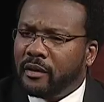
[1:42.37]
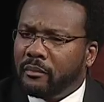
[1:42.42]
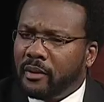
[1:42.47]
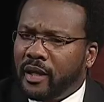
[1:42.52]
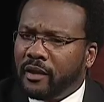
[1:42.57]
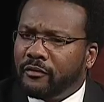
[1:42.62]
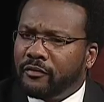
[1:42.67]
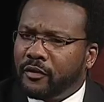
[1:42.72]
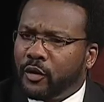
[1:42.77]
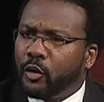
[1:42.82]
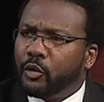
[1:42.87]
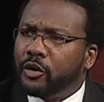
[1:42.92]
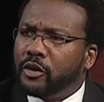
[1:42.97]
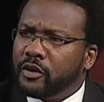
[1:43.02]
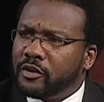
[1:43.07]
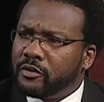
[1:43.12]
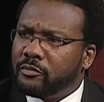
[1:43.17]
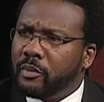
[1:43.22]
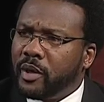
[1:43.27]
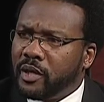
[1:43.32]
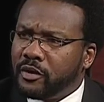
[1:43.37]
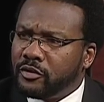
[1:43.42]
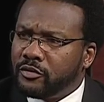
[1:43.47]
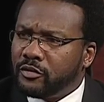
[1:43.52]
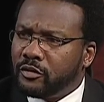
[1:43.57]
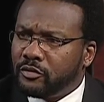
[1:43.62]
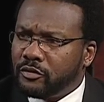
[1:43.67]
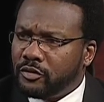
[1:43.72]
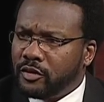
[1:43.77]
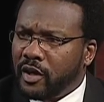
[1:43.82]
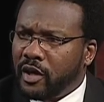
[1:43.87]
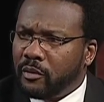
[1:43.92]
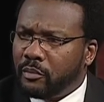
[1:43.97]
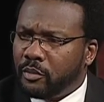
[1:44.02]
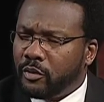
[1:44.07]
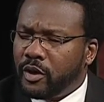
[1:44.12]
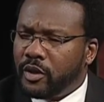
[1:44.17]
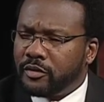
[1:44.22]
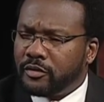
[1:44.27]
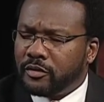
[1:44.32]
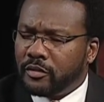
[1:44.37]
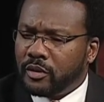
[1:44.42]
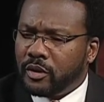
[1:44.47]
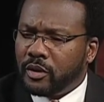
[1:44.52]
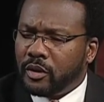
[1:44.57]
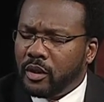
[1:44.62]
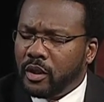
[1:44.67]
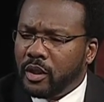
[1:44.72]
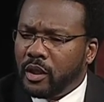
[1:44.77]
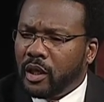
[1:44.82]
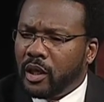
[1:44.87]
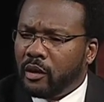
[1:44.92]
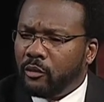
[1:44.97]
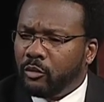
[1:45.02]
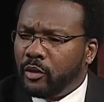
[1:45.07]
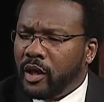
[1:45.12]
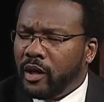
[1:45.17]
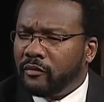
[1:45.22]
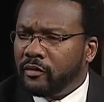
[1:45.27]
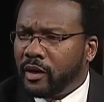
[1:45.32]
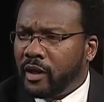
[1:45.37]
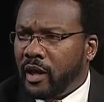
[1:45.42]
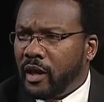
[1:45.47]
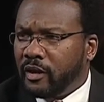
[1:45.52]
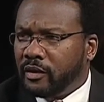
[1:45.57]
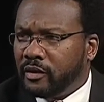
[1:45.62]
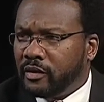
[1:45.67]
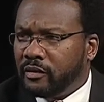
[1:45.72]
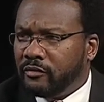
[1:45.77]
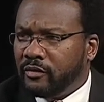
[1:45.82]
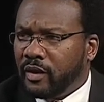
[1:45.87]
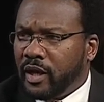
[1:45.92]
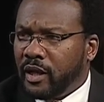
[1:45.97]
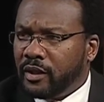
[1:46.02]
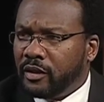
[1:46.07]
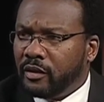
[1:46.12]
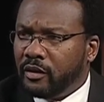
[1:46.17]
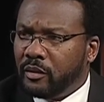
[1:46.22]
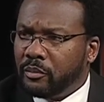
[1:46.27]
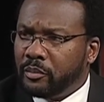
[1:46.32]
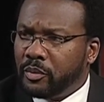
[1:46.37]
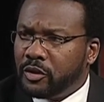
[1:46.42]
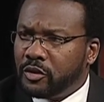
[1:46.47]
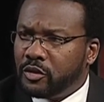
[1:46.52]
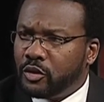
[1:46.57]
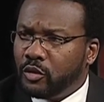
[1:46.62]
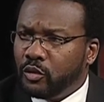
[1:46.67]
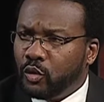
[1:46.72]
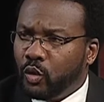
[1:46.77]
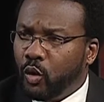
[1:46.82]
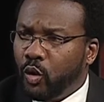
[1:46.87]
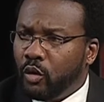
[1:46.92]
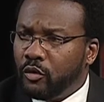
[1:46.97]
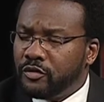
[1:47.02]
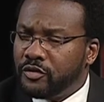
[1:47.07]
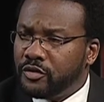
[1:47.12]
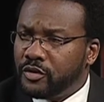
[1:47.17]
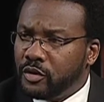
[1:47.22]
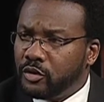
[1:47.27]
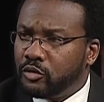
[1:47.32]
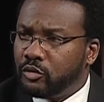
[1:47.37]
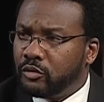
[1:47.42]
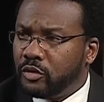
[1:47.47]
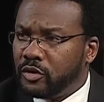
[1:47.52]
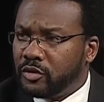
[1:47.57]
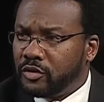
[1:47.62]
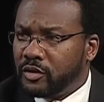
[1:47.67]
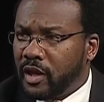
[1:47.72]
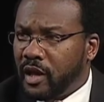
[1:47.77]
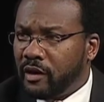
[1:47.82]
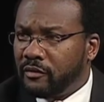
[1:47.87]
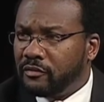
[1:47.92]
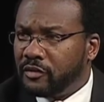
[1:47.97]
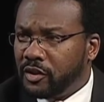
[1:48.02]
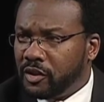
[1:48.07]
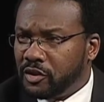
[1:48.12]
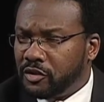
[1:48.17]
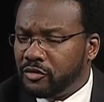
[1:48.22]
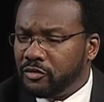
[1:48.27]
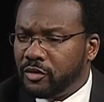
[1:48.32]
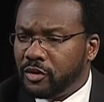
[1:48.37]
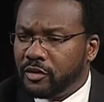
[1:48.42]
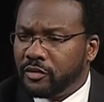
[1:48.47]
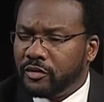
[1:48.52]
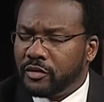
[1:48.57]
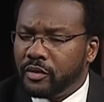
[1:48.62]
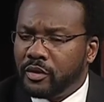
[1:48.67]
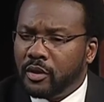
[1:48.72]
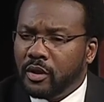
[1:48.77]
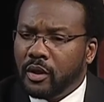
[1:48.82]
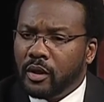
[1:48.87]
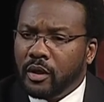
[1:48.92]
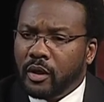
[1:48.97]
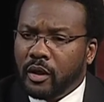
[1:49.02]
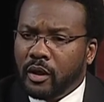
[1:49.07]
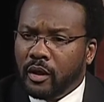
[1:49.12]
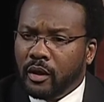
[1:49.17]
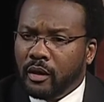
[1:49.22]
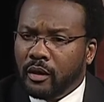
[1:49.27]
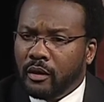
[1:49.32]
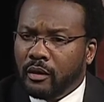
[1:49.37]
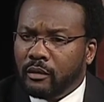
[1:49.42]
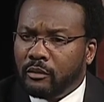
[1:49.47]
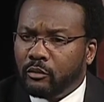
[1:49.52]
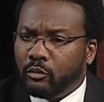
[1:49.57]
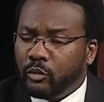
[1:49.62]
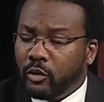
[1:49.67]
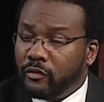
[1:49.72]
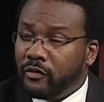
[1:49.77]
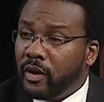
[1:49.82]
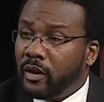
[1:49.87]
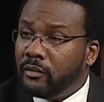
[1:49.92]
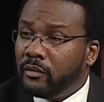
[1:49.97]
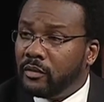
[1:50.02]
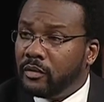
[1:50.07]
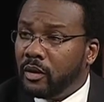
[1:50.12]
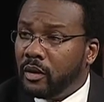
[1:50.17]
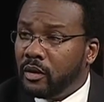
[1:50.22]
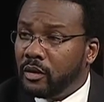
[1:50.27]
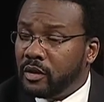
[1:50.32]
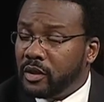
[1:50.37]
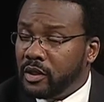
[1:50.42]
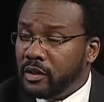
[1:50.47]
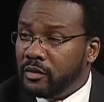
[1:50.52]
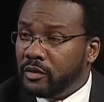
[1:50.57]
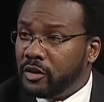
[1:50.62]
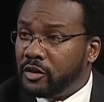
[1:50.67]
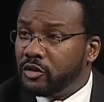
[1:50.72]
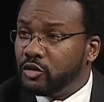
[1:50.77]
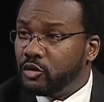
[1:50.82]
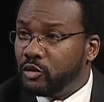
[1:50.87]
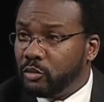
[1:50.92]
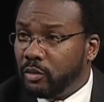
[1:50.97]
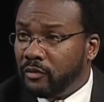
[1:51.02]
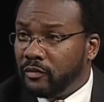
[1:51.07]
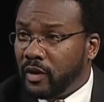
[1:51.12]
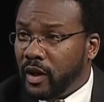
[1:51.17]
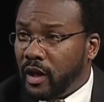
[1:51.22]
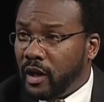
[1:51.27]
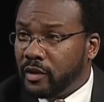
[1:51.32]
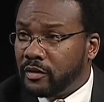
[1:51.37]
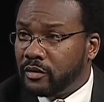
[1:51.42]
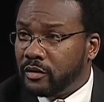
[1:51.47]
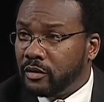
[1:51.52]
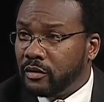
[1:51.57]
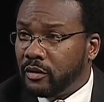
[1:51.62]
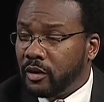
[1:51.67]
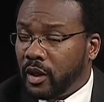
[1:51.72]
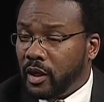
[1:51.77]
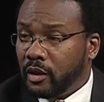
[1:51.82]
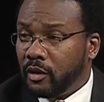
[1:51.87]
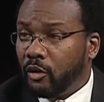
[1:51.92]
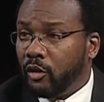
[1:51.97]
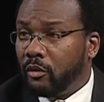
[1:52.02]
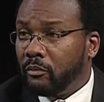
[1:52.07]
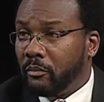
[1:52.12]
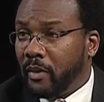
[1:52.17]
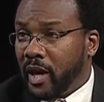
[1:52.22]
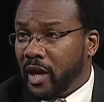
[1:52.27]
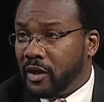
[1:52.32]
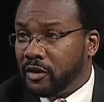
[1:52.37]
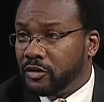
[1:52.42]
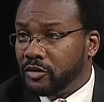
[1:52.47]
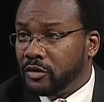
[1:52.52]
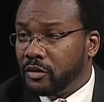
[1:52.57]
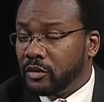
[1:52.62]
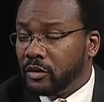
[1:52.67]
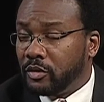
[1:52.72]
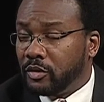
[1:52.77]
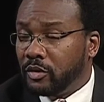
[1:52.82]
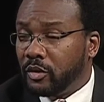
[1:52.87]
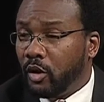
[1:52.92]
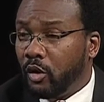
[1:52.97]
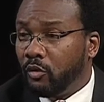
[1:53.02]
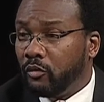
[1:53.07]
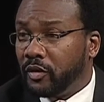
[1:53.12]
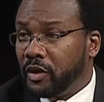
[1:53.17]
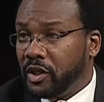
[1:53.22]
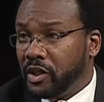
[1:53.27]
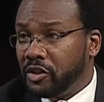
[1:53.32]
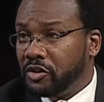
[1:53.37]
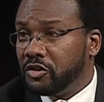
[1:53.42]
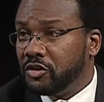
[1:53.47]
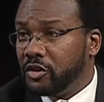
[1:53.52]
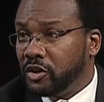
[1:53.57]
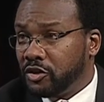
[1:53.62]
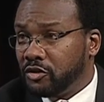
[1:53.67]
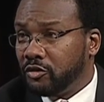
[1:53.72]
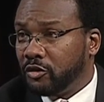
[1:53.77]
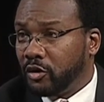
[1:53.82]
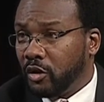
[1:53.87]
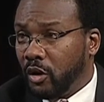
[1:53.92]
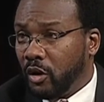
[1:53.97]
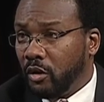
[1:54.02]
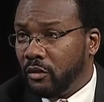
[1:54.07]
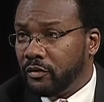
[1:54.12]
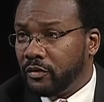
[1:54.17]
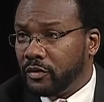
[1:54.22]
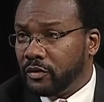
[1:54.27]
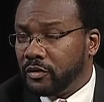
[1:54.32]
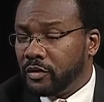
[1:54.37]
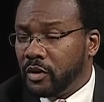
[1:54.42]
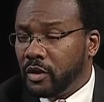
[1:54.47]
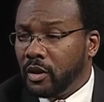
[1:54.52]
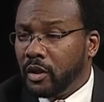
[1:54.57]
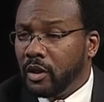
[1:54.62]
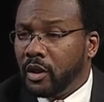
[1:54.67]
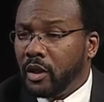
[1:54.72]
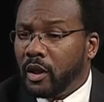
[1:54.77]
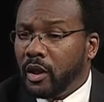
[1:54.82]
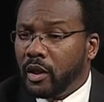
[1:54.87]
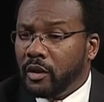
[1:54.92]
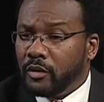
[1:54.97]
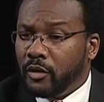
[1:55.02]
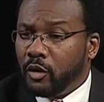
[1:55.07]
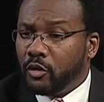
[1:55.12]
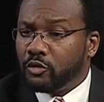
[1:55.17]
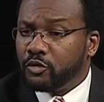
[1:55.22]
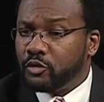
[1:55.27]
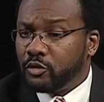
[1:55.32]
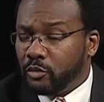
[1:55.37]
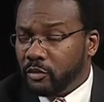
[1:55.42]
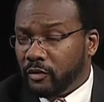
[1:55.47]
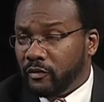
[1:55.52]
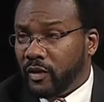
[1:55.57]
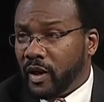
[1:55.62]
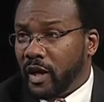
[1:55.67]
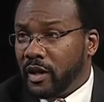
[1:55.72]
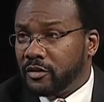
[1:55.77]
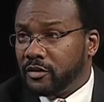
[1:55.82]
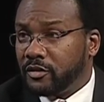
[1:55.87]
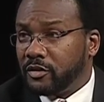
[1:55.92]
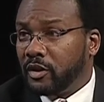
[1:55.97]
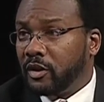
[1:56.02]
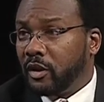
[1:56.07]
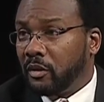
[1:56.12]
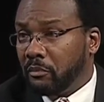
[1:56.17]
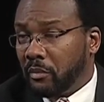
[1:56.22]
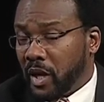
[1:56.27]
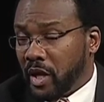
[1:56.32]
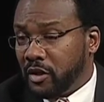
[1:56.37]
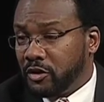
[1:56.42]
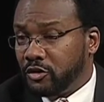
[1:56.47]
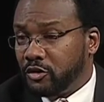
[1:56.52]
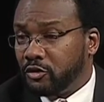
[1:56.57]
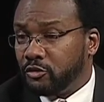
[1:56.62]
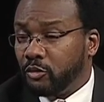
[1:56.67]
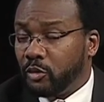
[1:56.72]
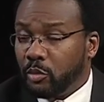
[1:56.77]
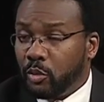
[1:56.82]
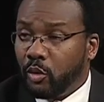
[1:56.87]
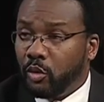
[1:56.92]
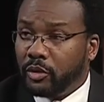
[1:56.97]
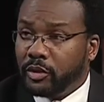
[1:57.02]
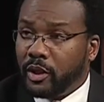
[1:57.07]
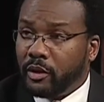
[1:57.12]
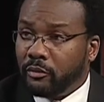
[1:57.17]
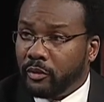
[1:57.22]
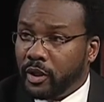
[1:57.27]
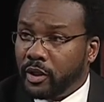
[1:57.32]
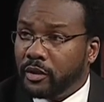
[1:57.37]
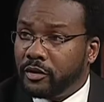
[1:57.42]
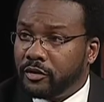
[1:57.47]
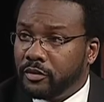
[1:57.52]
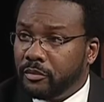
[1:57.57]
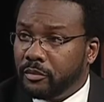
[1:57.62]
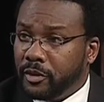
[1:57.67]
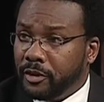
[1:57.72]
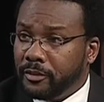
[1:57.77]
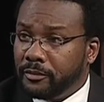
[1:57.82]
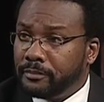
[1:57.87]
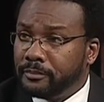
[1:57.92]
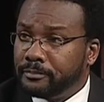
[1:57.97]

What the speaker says: about 30 inspectors on staff presently, and we have the county divided up into north, central, and south districts with either a supervisor and our manager over each district office, and those supervisors and our managers report directly to me.